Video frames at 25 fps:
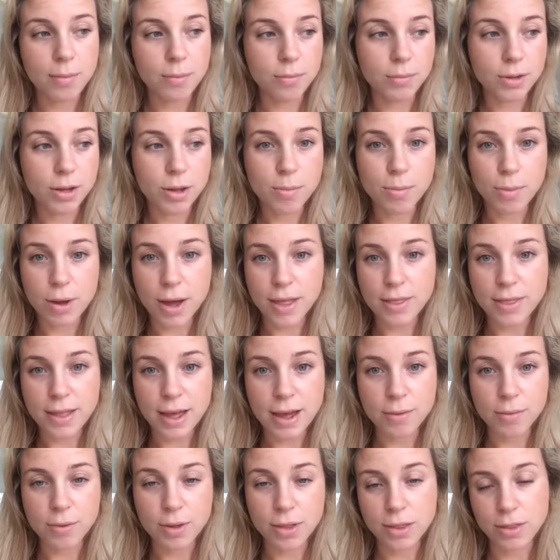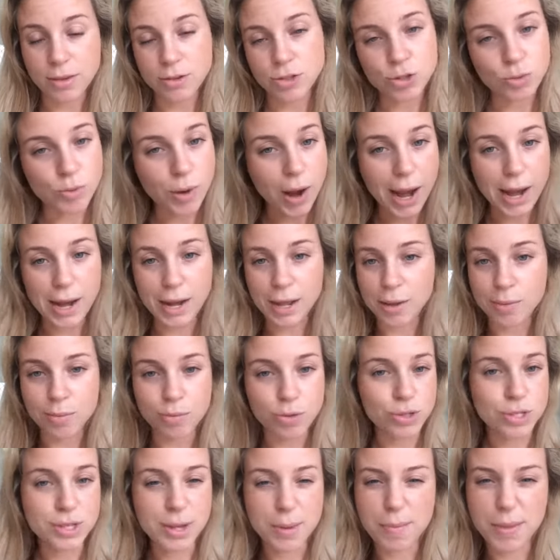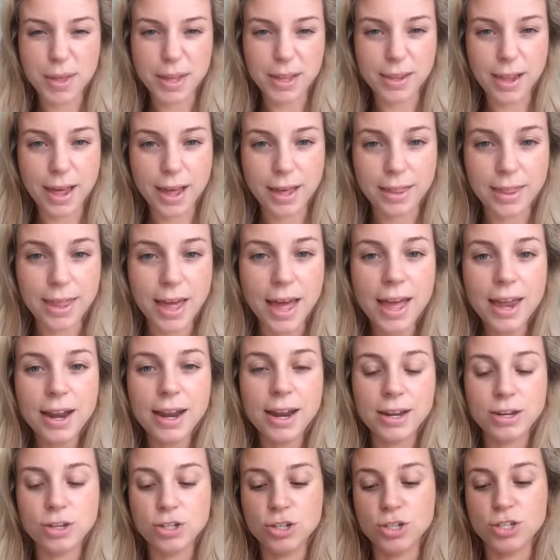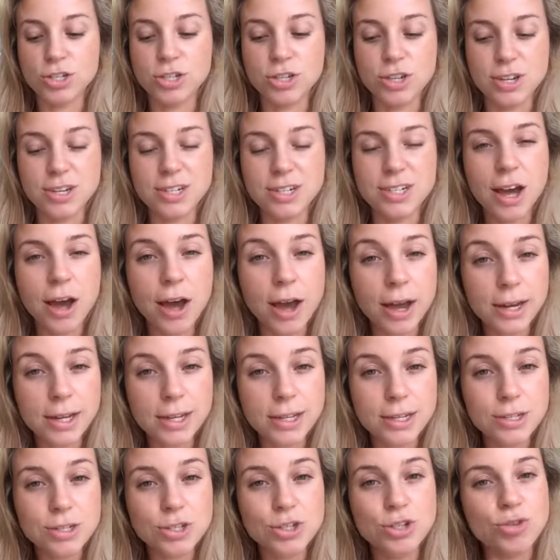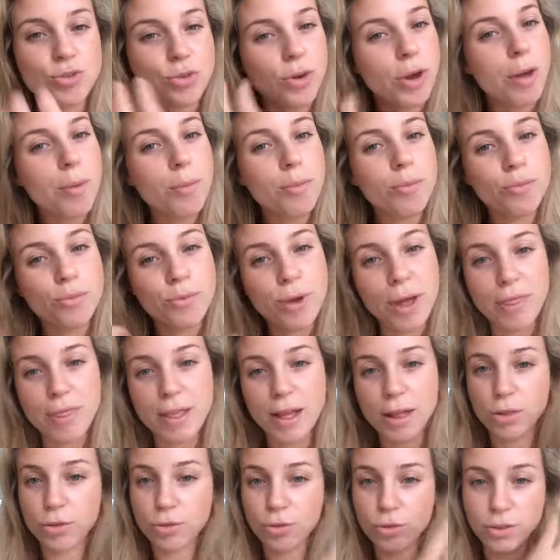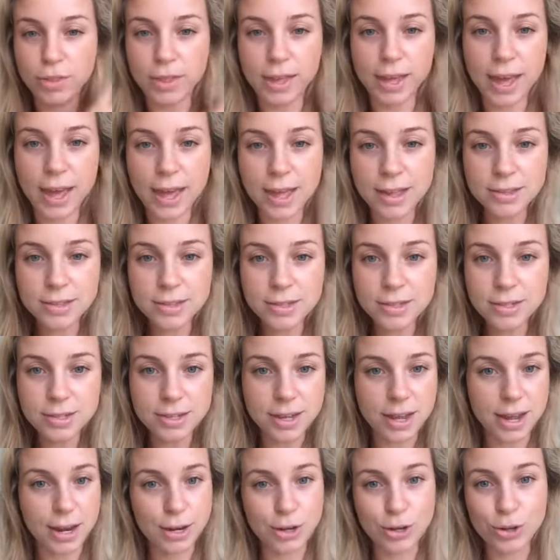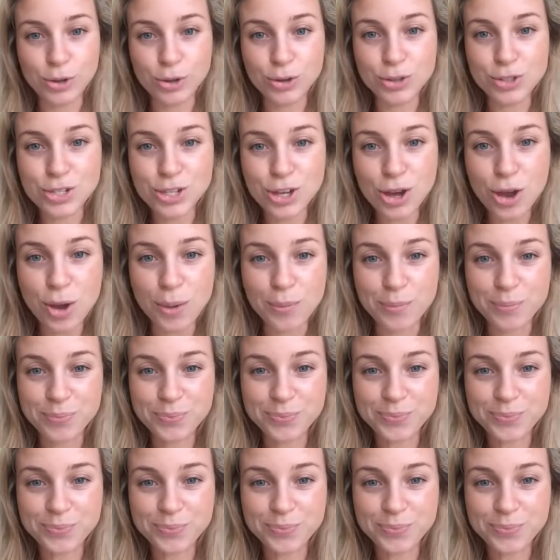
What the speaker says: Combine that with geranium or something like that, and just the tiniest drop, run that through the ends, and you're good to go.